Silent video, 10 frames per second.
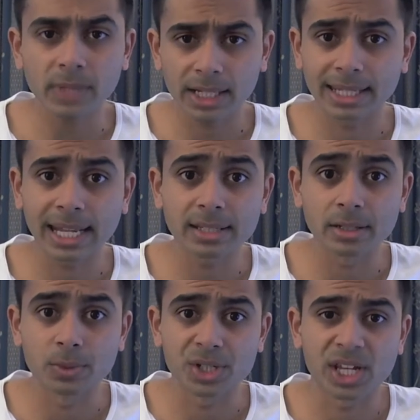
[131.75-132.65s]

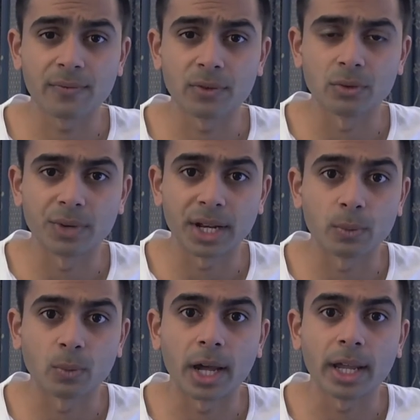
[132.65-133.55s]
connected, which have your red
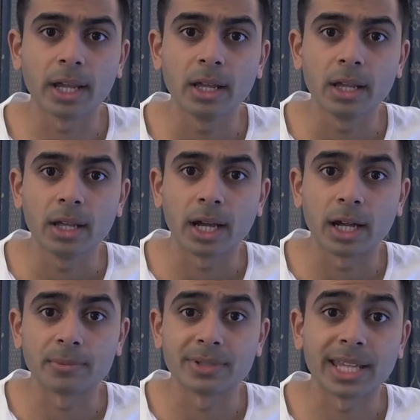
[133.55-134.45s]
and white
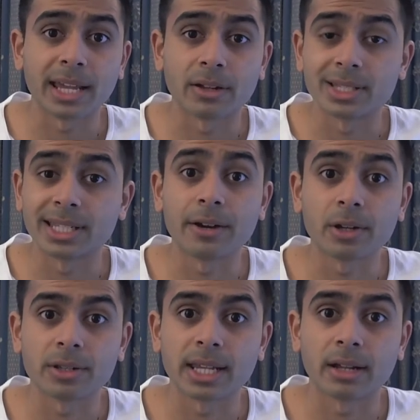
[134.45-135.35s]
um, sound,
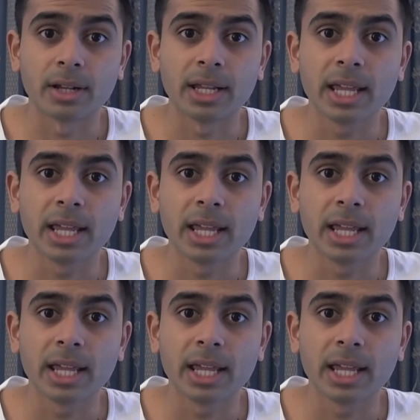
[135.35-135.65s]
stereo sound.